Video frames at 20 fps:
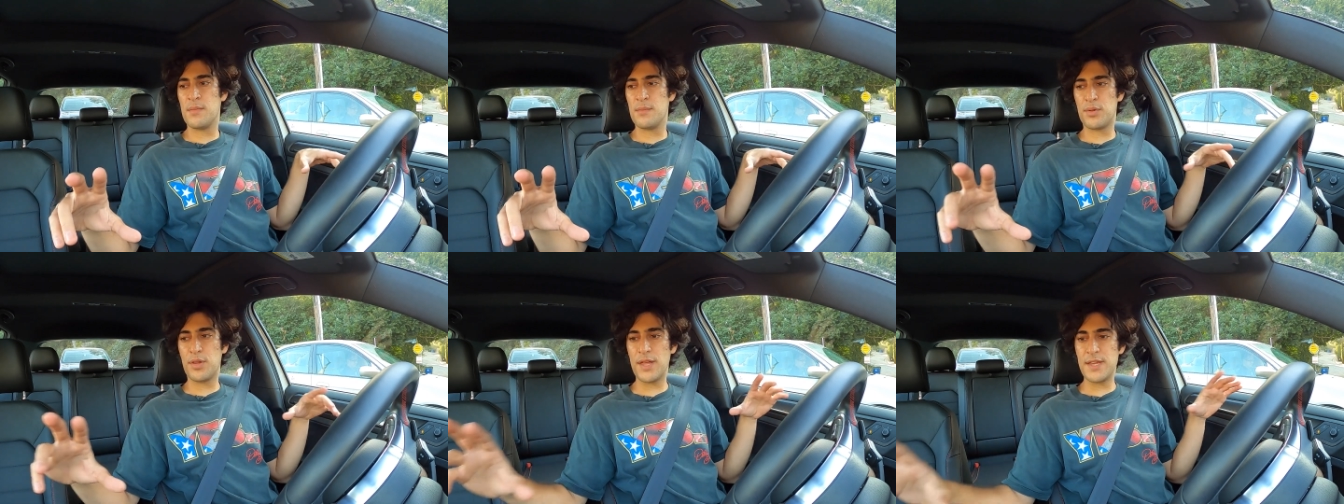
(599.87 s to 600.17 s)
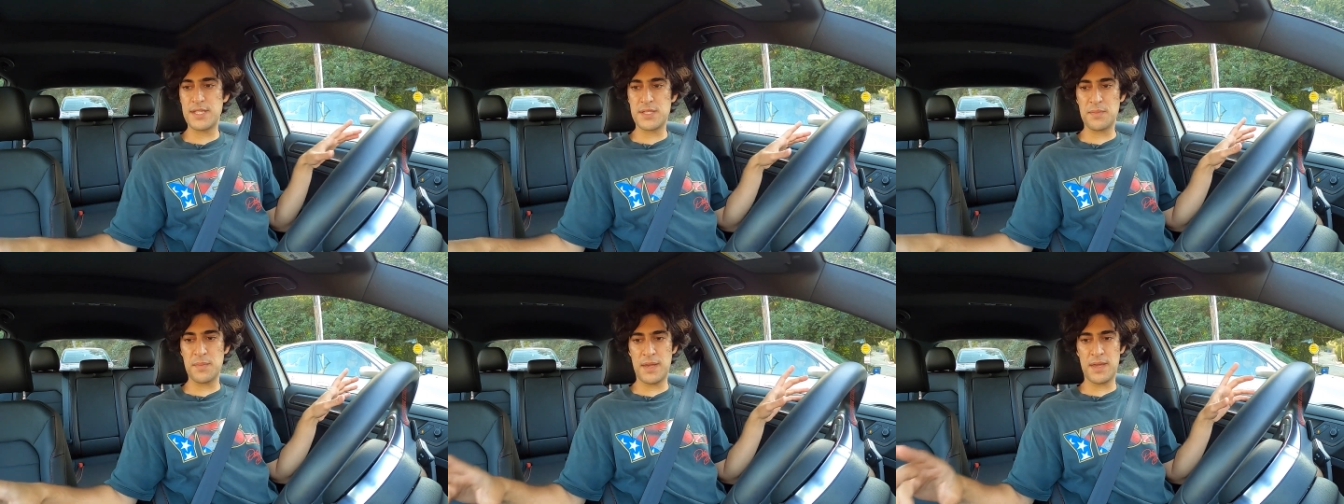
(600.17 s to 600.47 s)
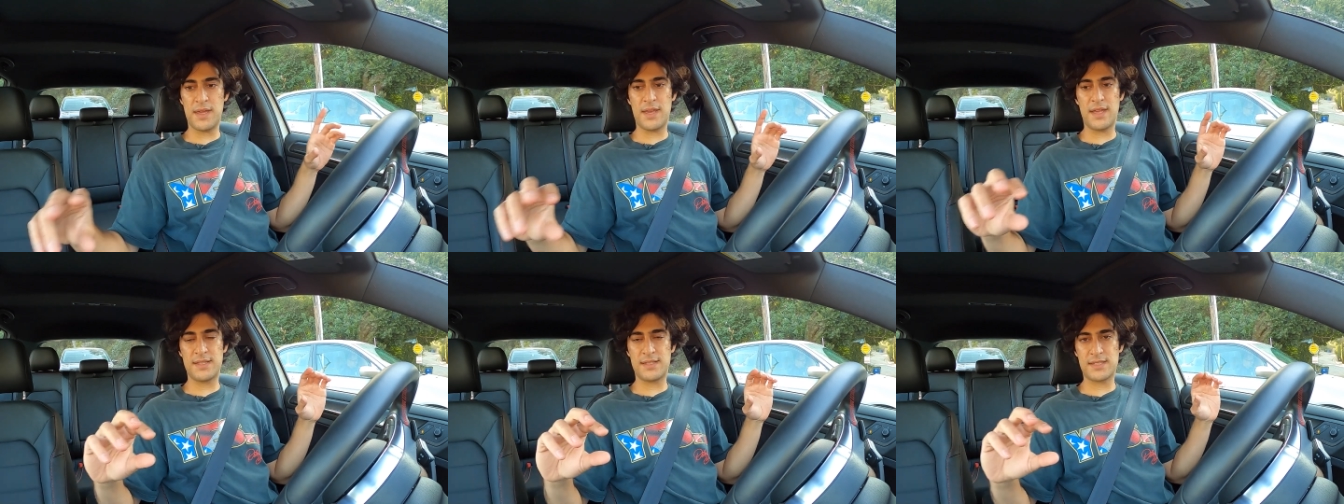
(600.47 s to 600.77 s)

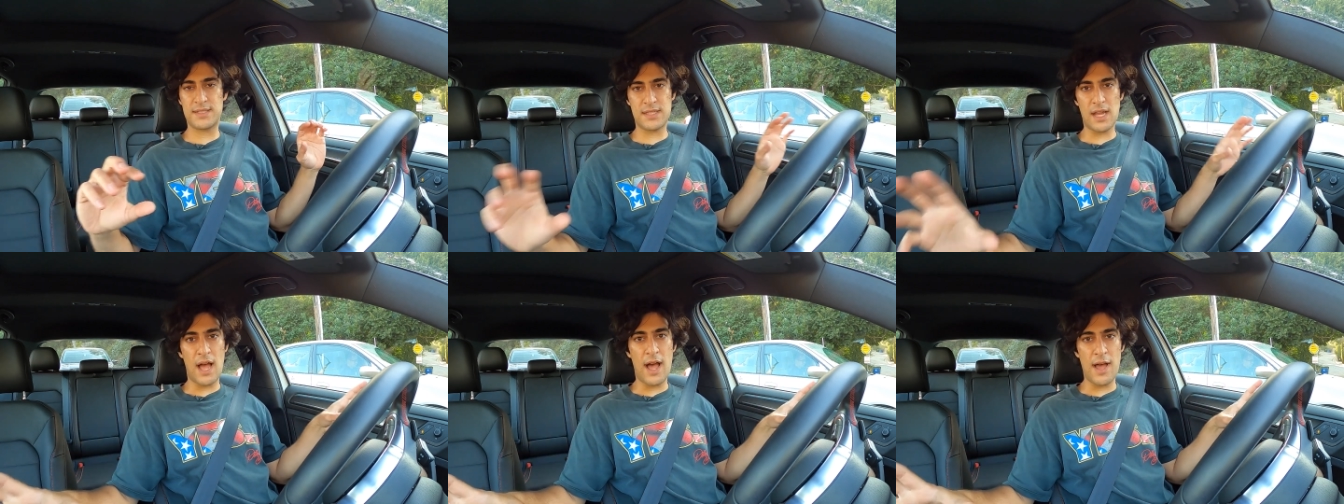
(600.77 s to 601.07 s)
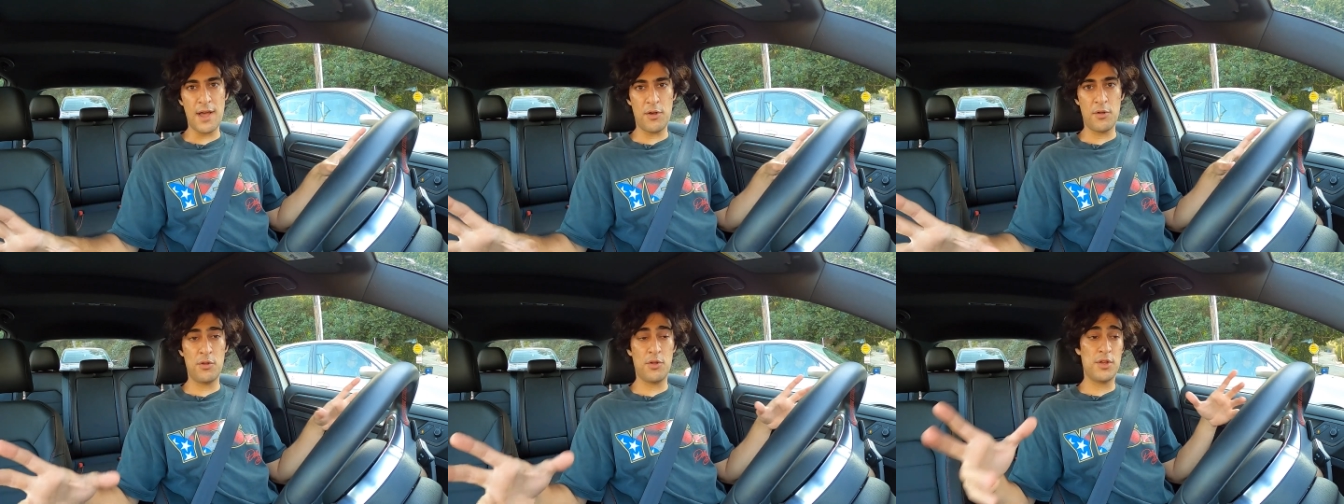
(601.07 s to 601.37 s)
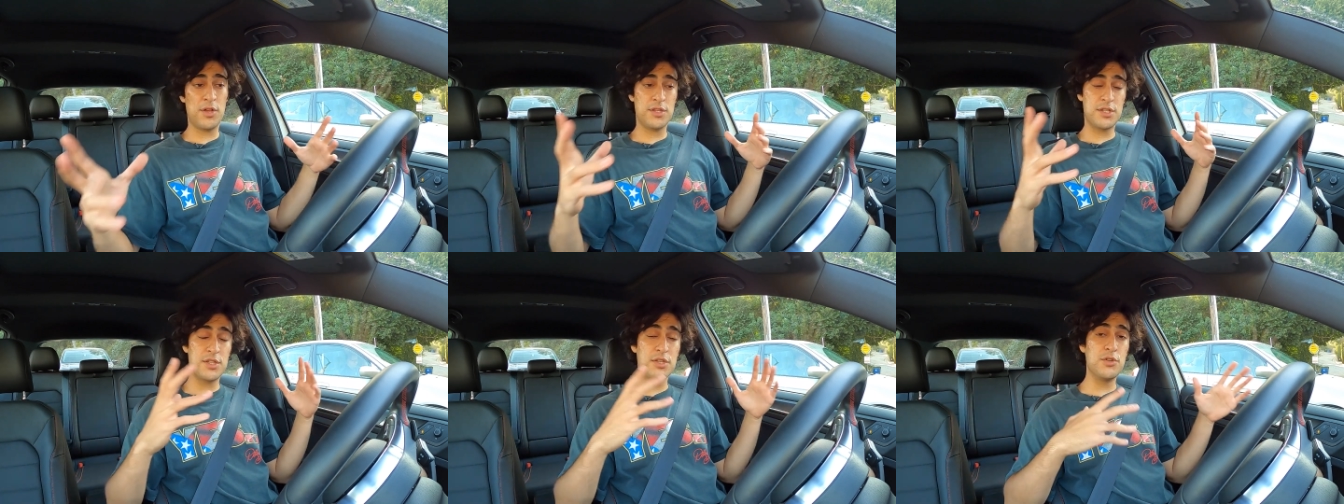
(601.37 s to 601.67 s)
placement and style
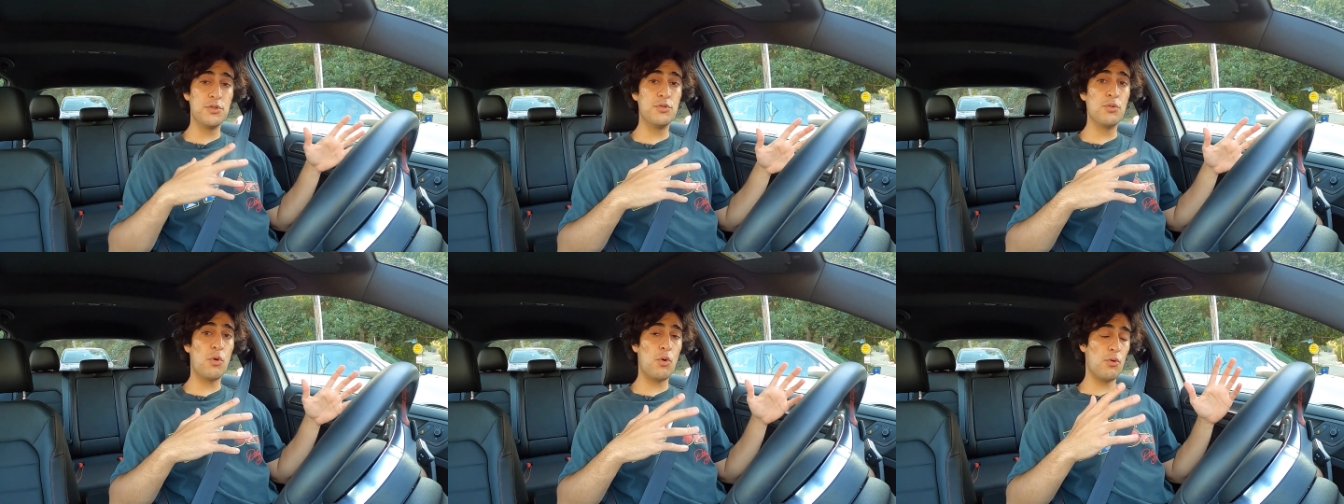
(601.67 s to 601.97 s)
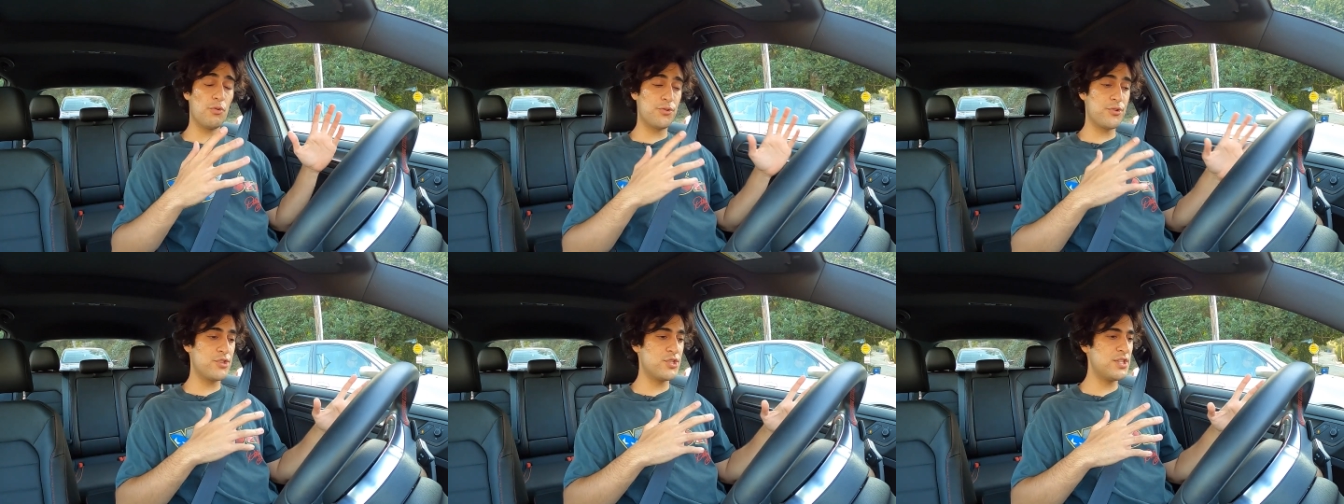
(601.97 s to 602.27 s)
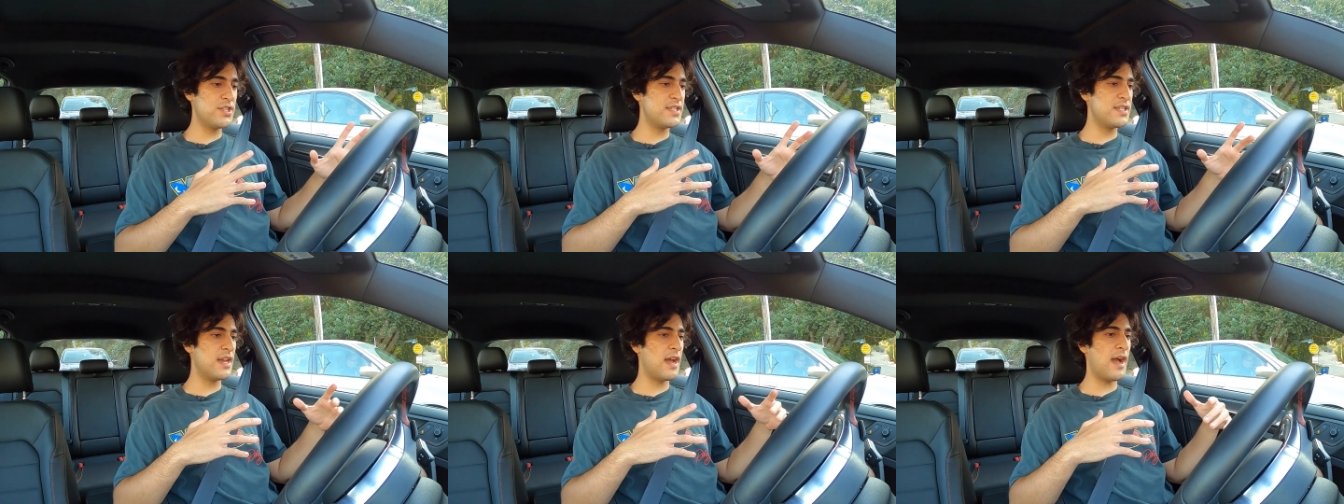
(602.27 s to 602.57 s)
to older
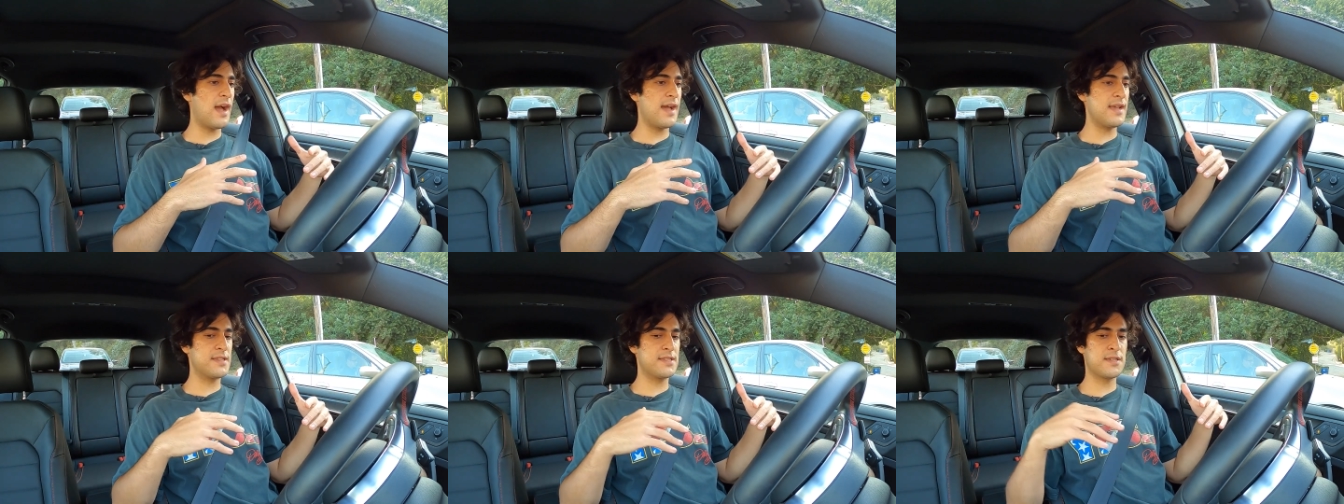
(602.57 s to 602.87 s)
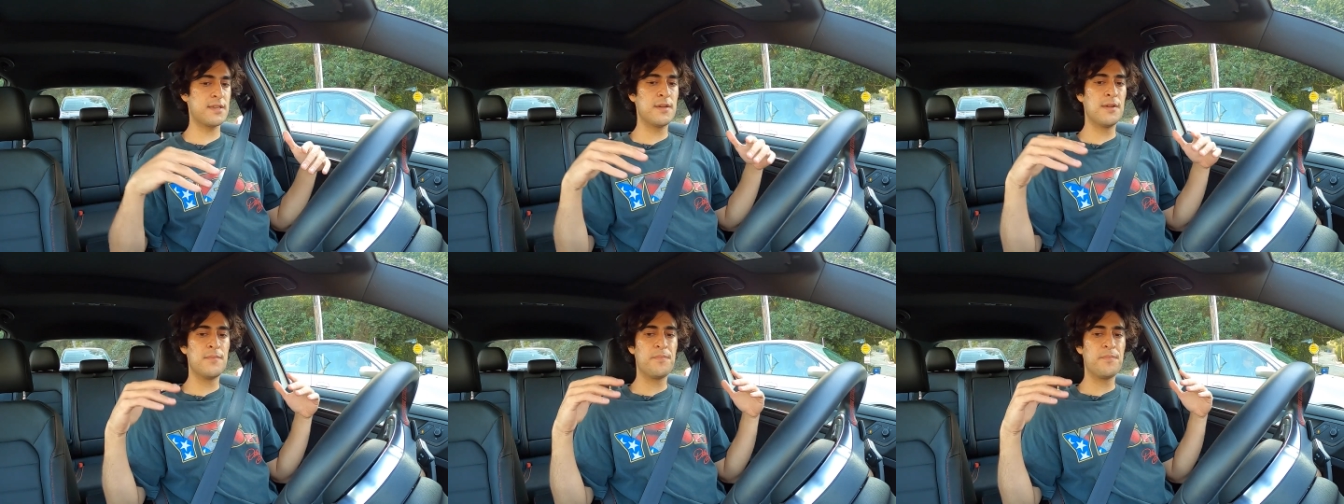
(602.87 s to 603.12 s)
GTIs,